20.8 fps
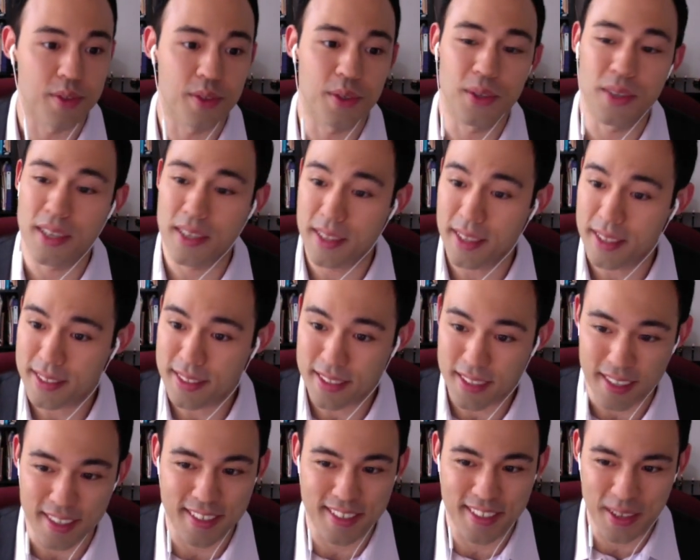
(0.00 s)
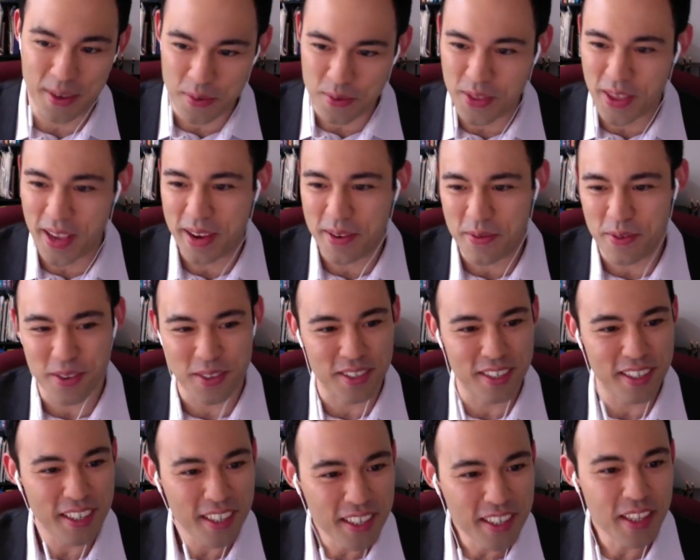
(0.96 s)
Okay, that's nice. They
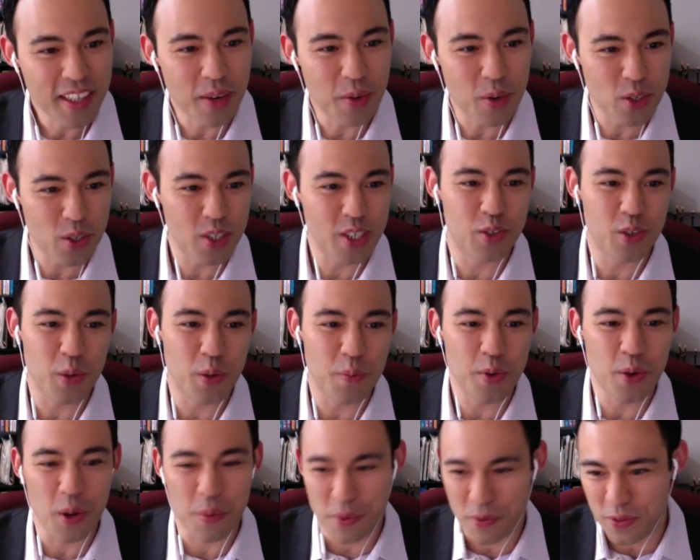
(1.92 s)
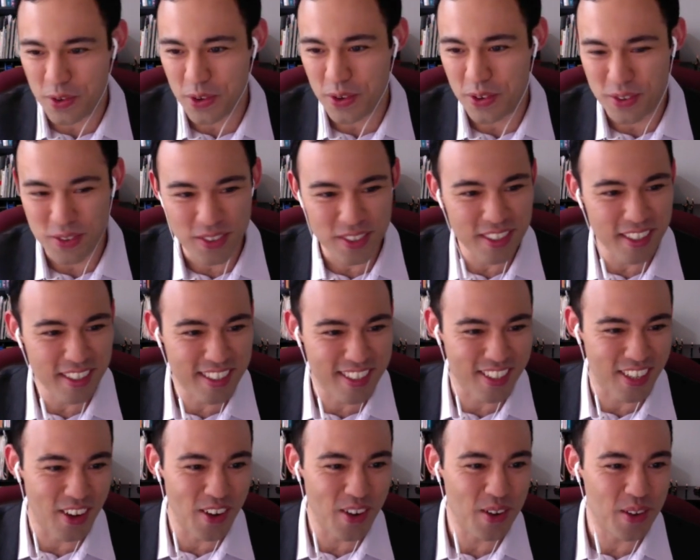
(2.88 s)
weren't going to trip you up if you
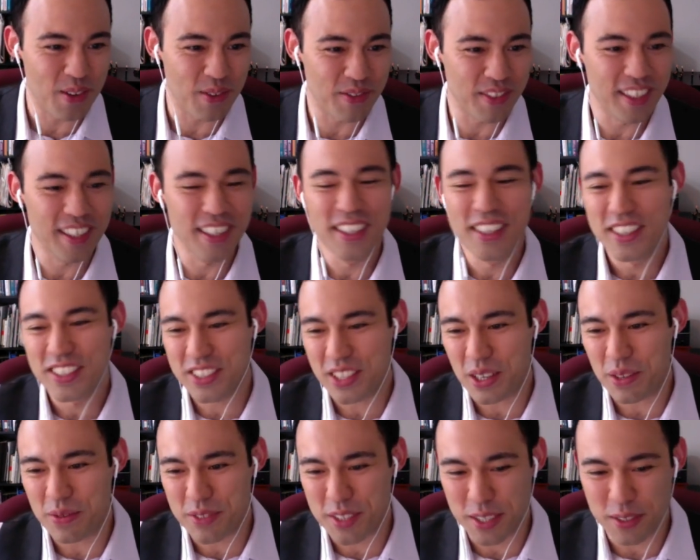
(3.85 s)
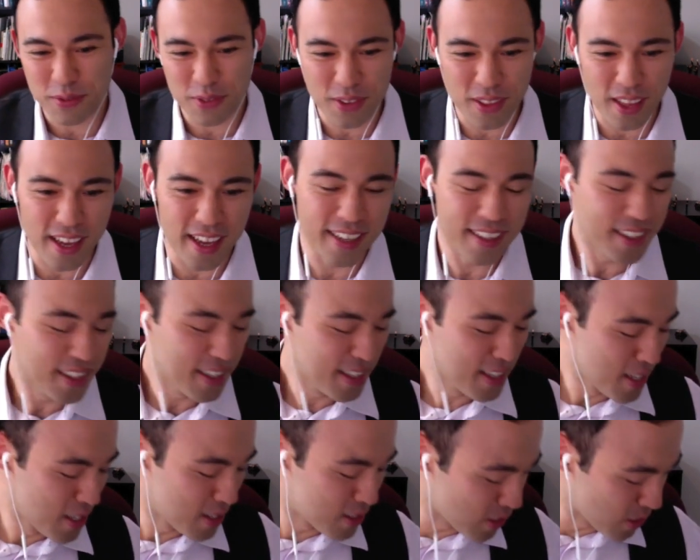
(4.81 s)
solved just for that.
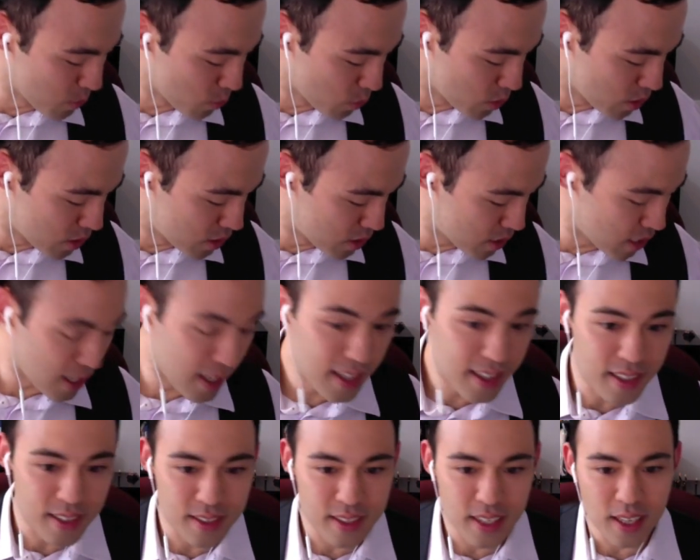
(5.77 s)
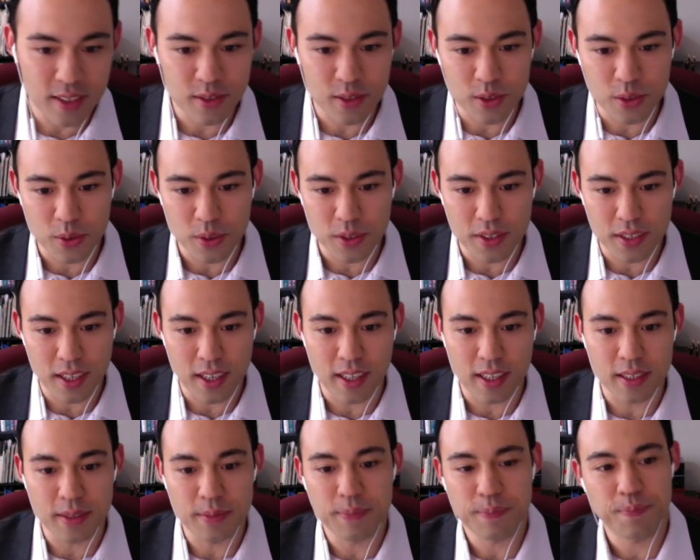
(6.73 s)
So 110 is answer choice
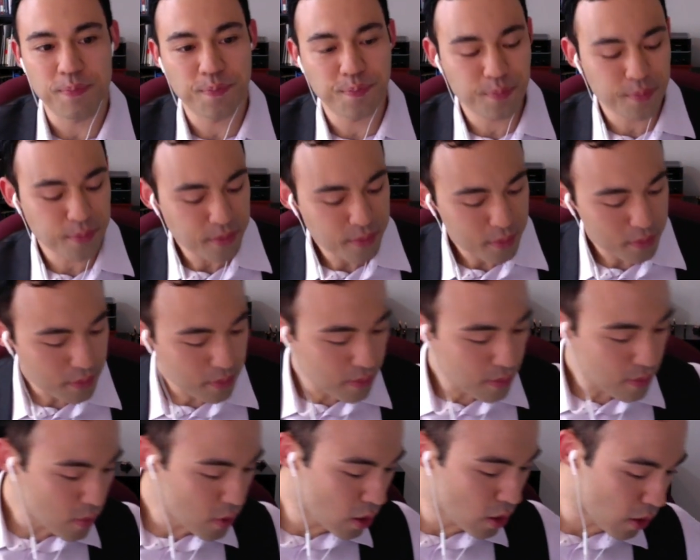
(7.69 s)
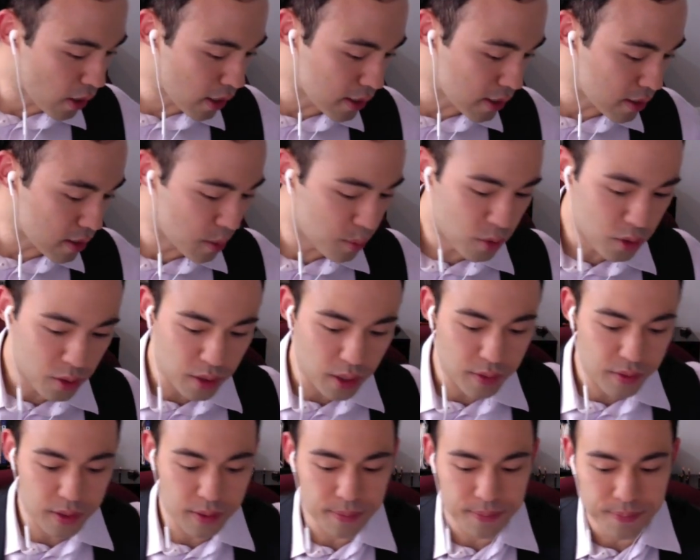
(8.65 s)
A. All right, number
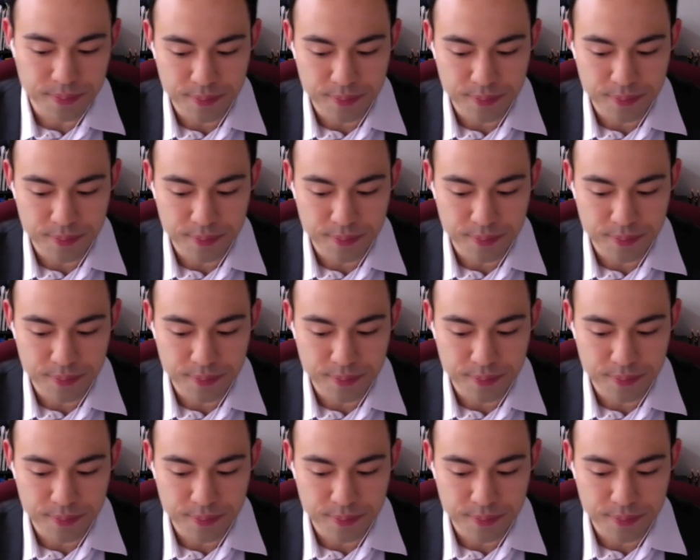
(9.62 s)
11.